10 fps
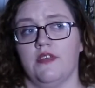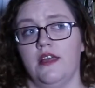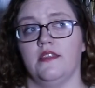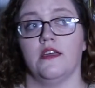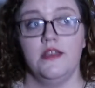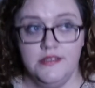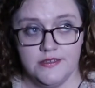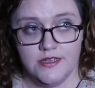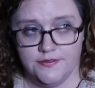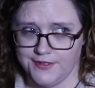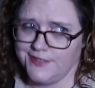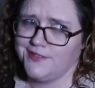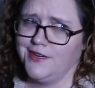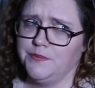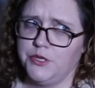you've got the good stuff, you
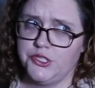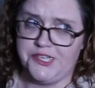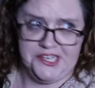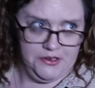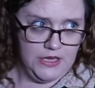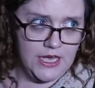start pushing your